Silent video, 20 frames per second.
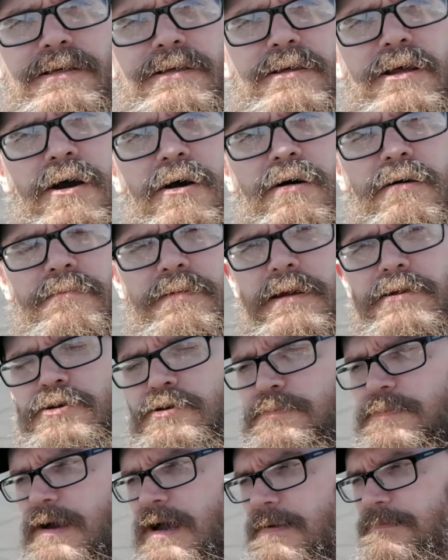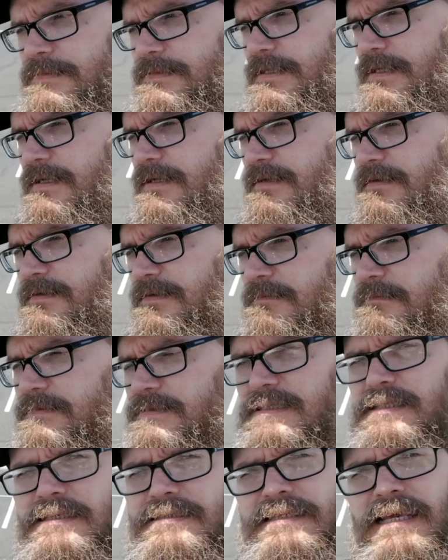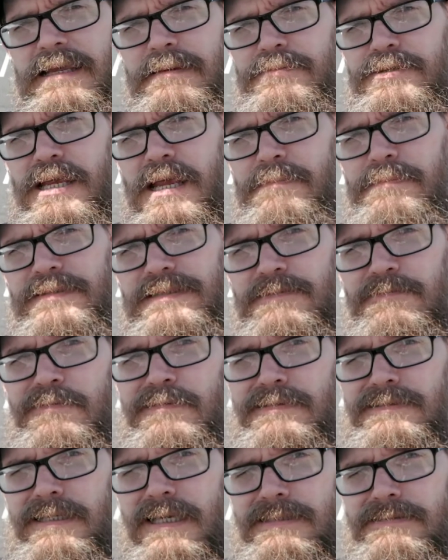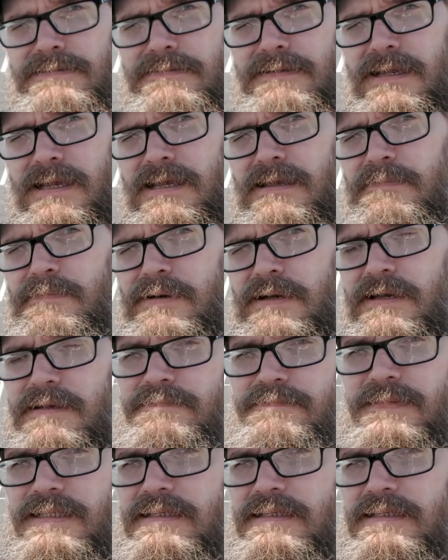no Avenger pops there. It was in the same shape as it was yesterday, but